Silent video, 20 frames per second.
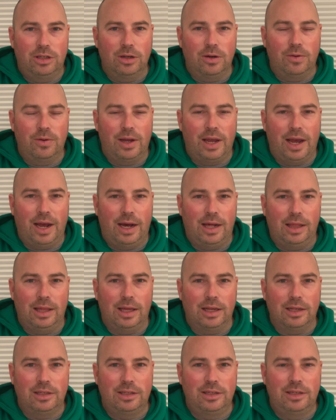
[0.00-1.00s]
so
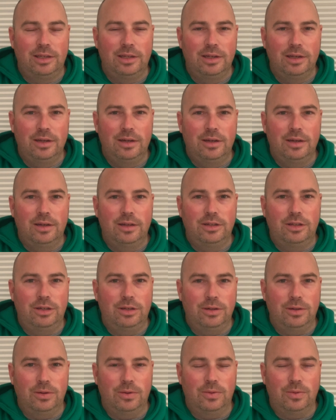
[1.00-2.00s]
callous
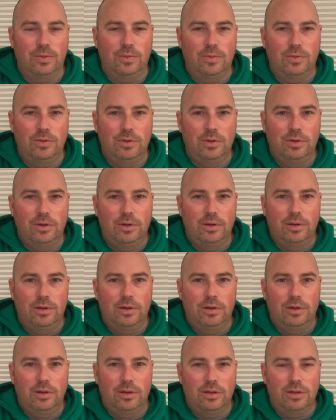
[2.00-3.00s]
to
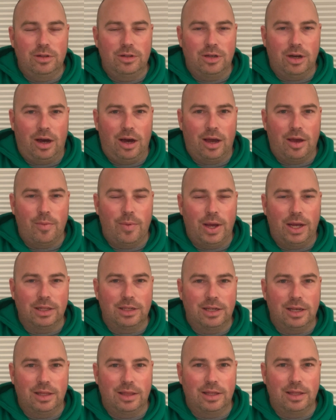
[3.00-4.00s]
talk about
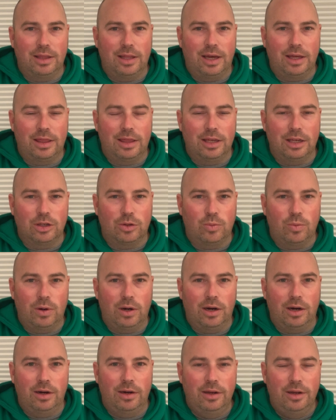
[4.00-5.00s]
something like this
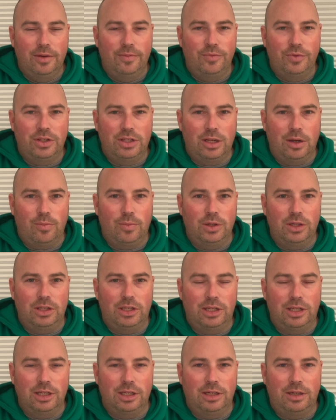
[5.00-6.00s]
where someone's
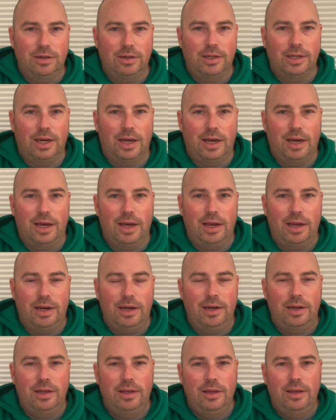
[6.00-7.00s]
sister
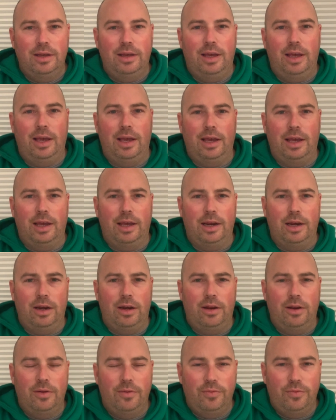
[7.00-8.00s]
died
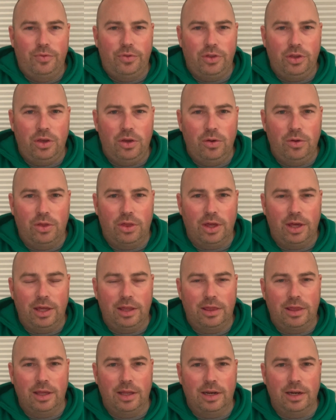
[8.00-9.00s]
and you
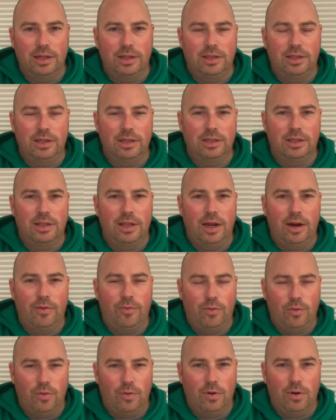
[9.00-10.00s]
think that it's
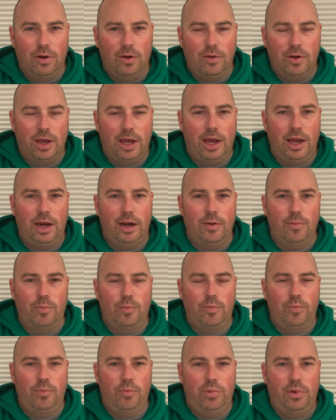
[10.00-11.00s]
therefore okay to
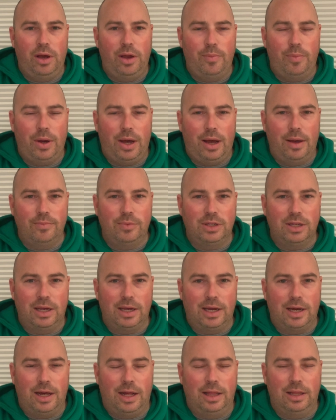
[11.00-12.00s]
play pop
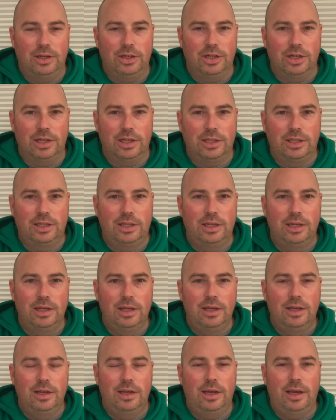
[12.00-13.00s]
psychologist
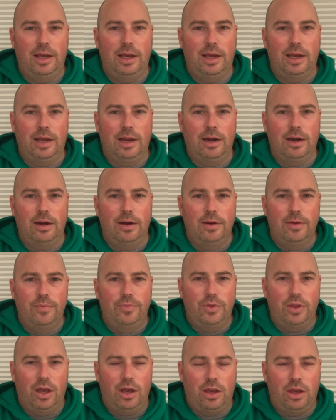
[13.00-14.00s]
and
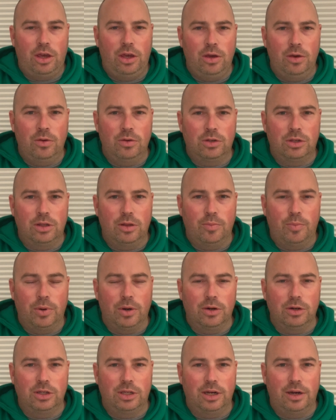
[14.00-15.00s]
accuse the
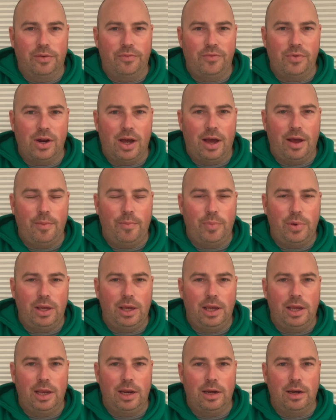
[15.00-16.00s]
person of not
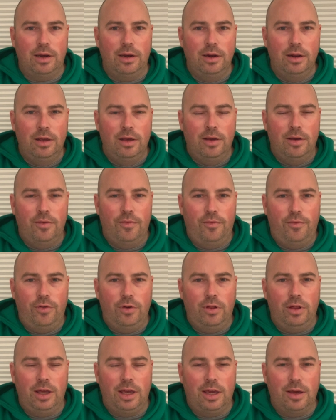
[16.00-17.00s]
being
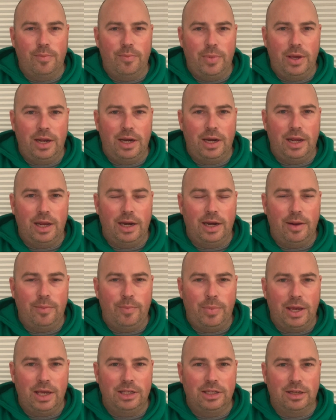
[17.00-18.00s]
fully committed and
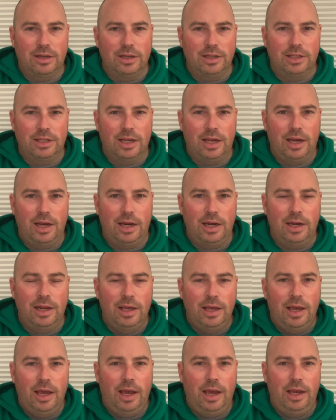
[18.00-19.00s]
basically saying,
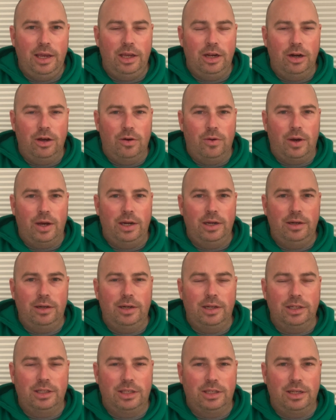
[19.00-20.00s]
hey,
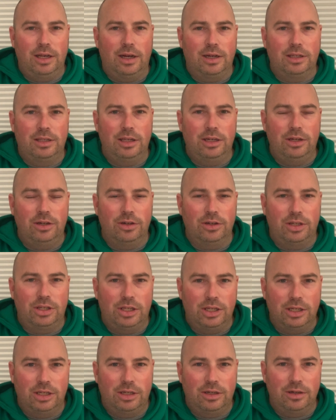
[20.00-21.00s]
it sucks that your
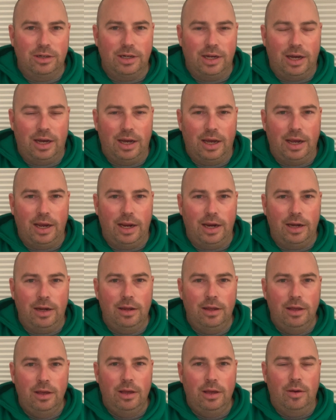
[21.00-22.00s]
sister died,
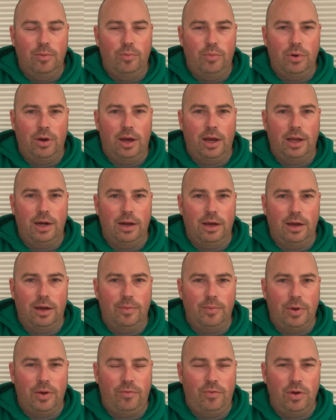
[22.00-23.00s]
but
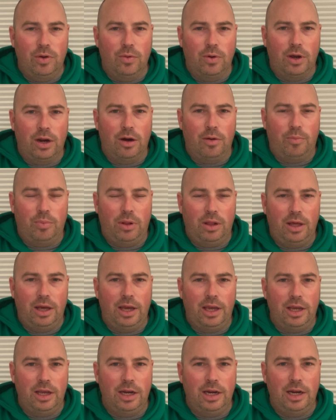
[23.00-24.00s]
if you were going to
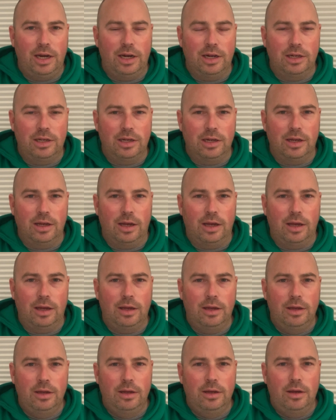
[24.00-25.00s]
play, you needed to
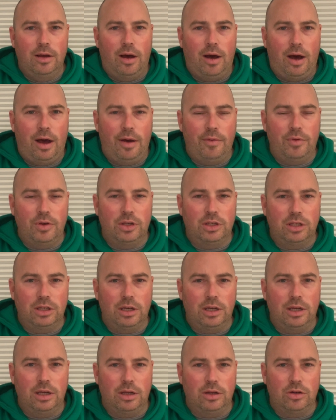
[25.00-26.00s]

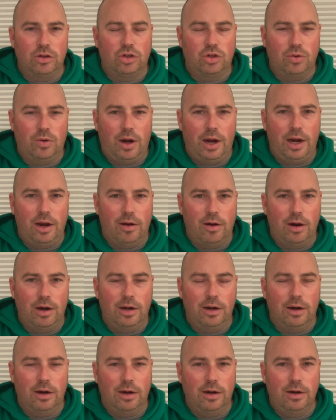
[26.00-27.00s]
obviously try
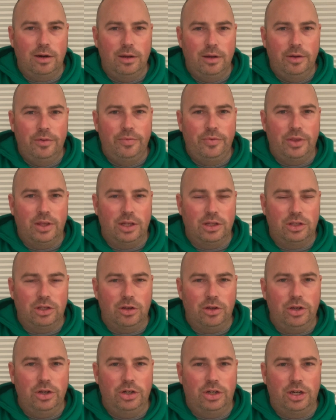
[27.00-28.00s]
harder, and so
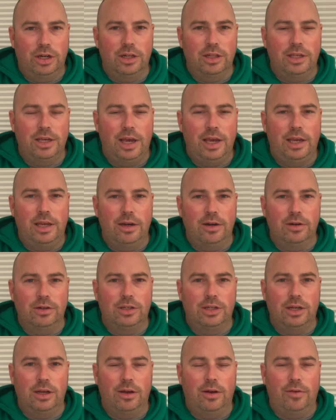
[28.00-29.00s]
you should have taken
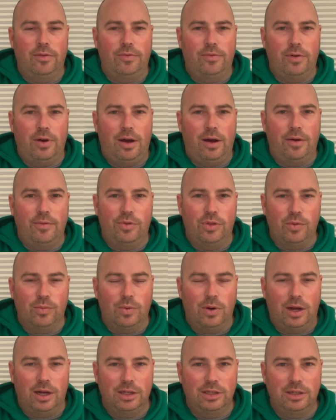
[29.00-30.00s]
yourself off the
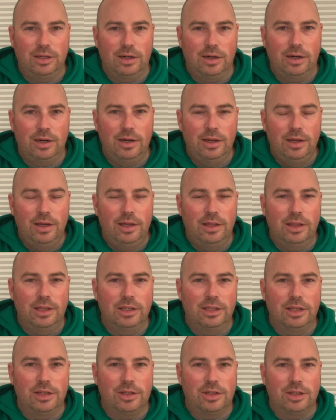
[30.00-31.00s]
roster.
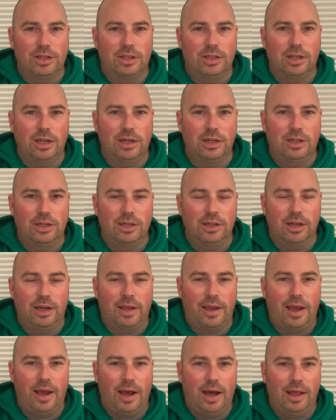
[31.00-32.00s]
This is just such a
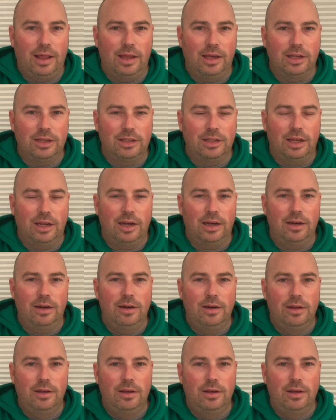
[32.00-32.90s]
callous and